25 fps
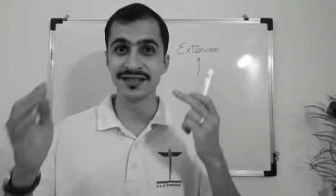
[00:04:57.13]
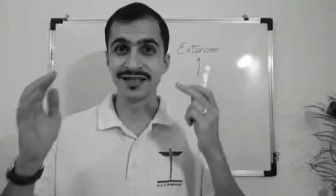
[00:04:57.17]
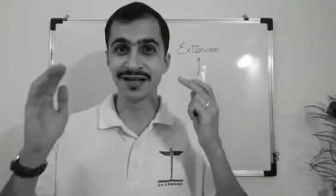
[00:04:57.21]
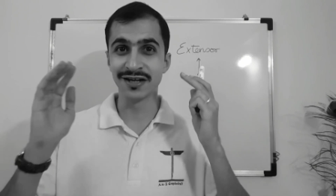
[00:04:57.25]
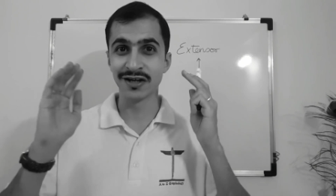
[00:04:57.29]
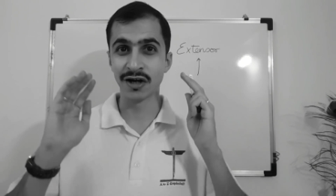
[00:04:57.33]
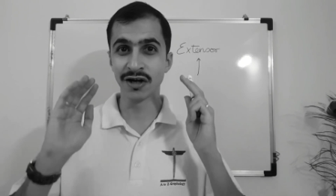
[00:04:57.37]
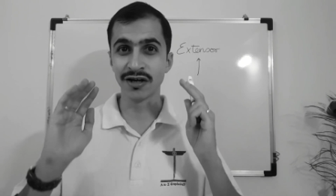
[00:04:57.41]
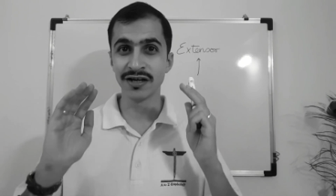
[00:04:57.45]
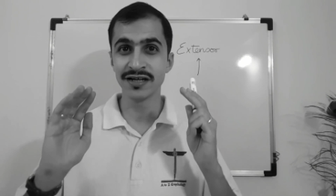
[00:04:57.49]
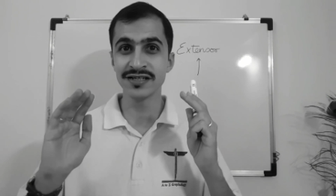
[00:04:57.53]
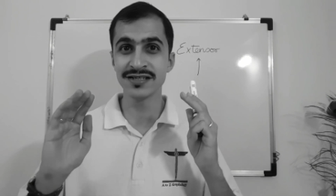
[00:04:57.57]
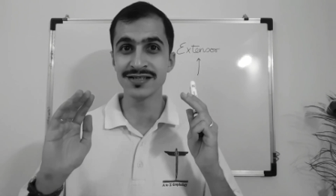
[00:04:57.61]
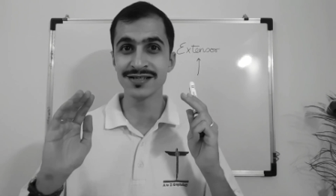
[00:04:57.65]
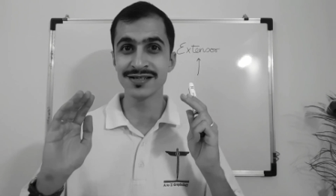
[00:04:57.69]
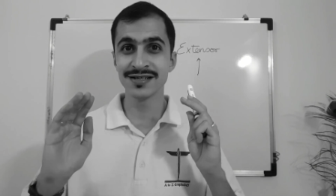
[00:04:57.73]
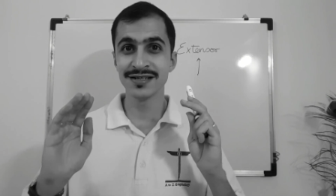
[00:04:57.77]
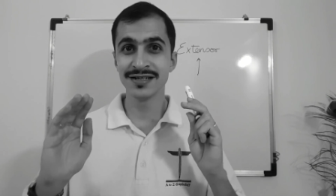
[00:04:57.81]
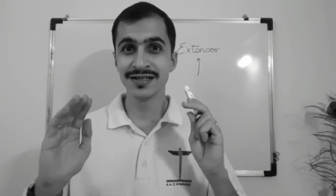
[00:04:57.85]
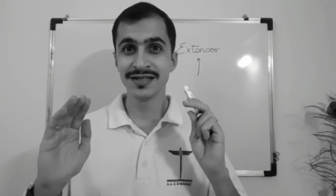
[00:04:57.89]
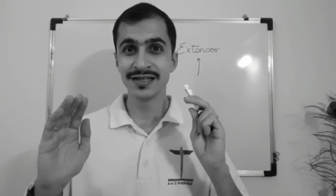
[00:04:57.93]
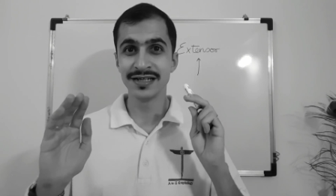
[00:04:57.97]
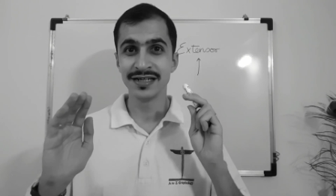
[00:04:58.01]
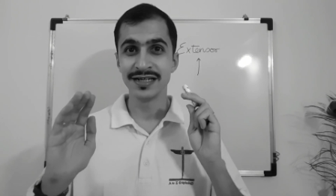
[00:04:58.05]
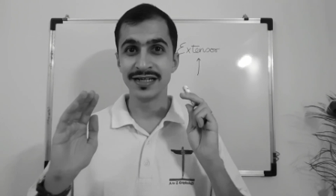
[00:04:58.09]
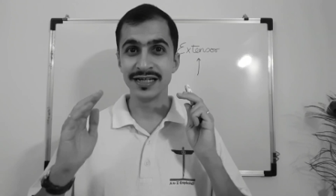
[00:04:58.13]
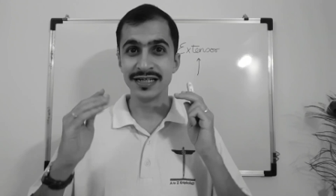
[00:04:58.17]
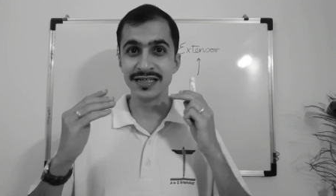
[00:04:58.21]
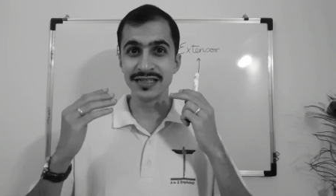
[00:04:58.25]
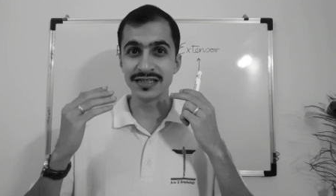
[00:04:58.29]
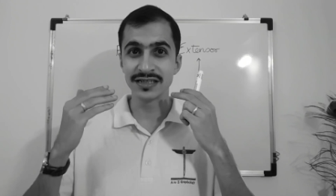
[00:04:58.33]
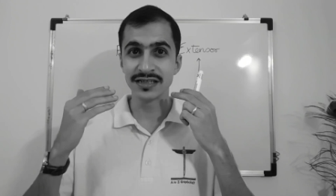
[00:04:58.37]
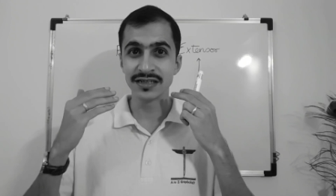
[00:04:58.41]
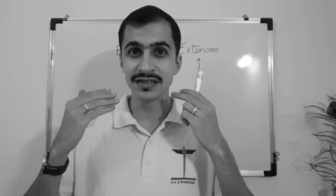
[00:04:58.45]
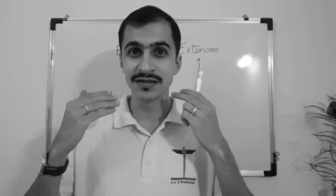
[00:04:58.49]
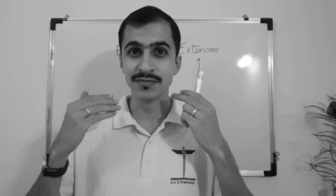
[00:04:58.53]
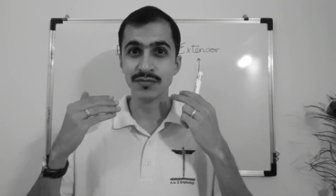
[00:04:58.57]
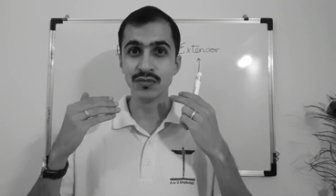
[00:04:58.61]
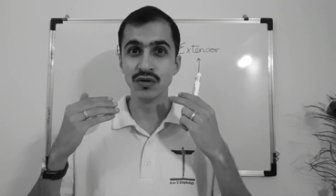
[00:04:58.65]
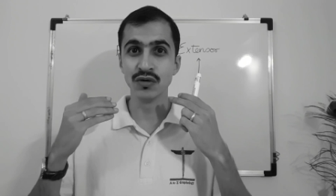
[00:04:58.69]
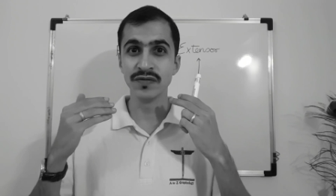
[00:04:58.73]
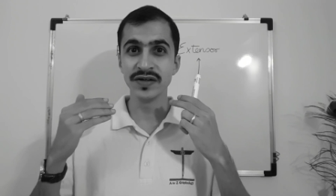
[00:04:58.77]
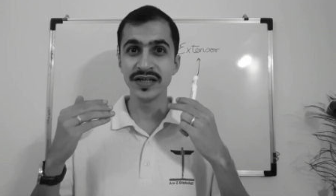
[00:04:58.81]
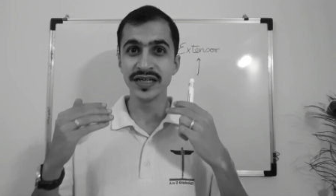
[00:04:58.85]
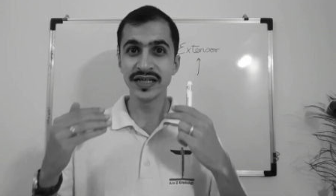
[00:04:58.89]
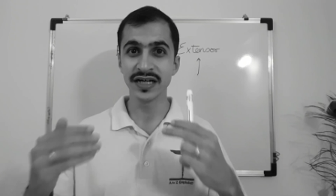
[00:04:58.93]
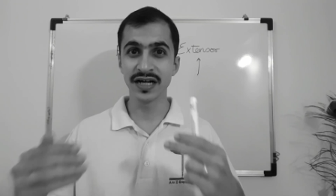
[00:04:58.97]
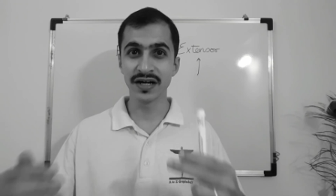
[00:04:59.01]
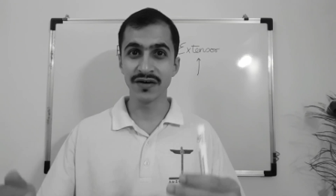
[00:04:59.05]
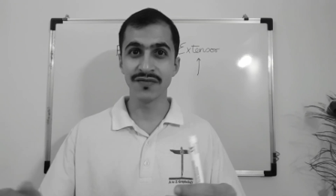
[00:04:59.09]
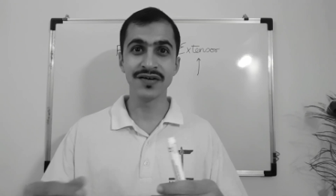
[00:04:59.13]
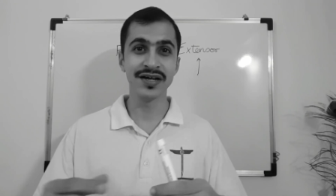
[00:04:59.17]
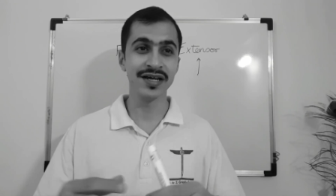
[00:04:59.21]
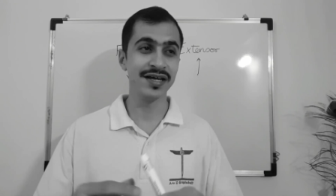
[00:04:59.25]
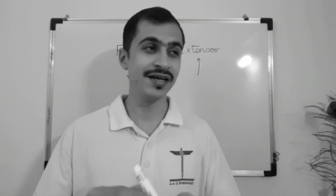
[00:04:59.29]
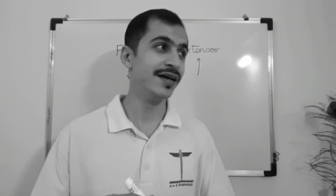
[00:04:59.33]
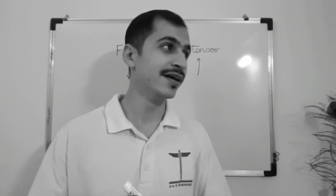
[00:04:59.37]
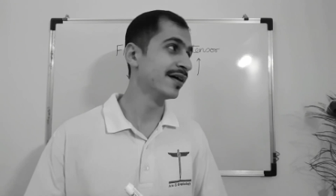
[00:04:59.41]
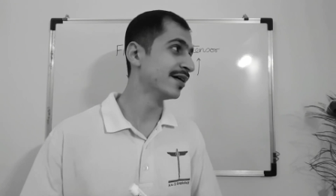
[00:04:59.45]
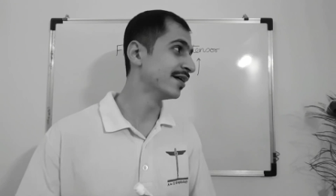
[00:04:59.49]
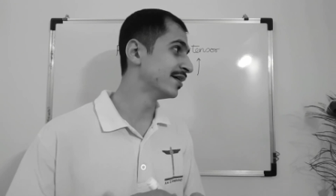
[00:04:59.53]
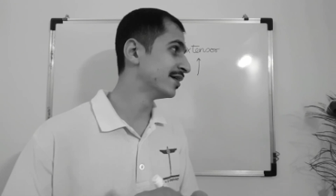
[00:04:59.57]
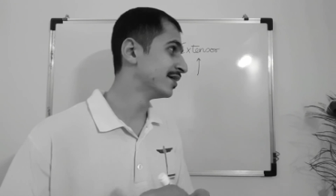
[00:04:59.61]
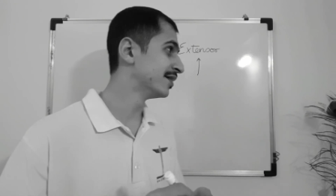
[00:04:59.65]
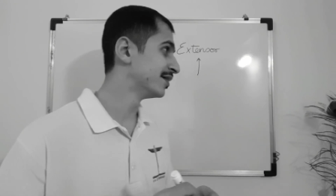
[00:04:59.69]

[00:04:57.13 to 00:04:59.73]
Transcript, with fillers: The knowledge is moving away.